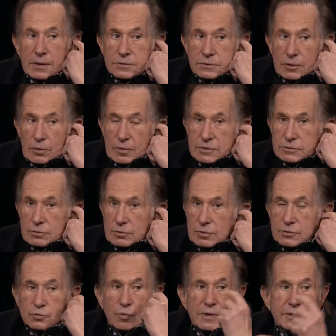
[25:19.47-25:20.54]
So as soon
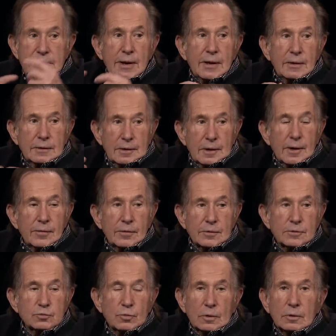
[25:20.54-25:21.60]
as we get
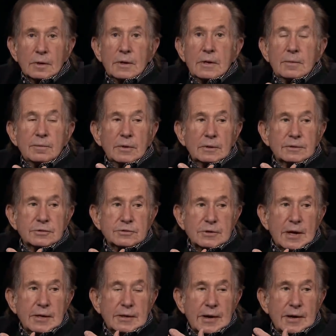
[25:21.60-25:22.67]
others, we'll build a
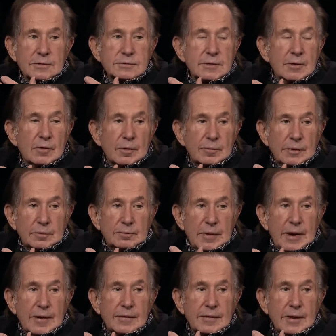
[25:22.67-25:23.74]
steakhouse there, I'll build
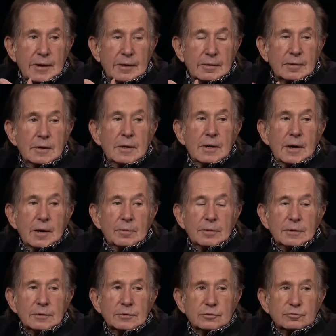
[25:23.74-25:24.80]
Bond there, I'll
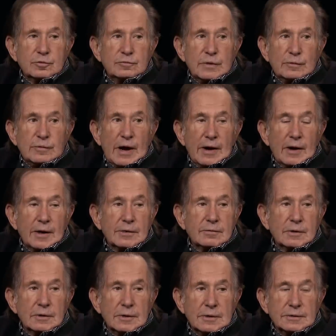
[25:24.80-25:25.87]
build the Red Eye
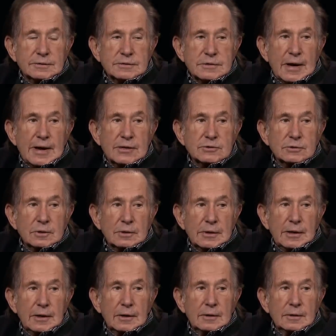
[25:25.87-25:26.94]
Grill International
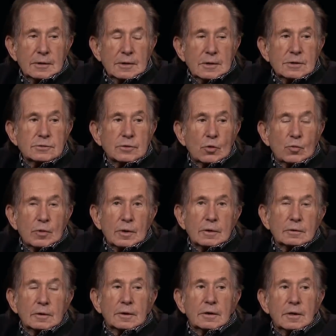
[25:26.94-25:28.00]
there, so we're
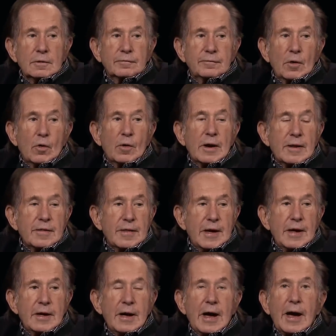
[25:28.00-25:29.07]
looking forward, and
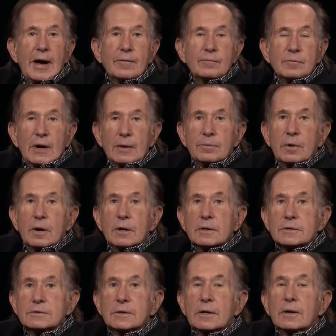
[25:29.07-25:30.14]
they have, my
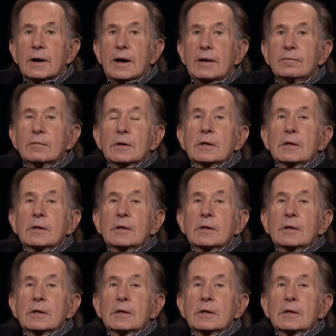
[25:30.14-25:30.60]
partners there have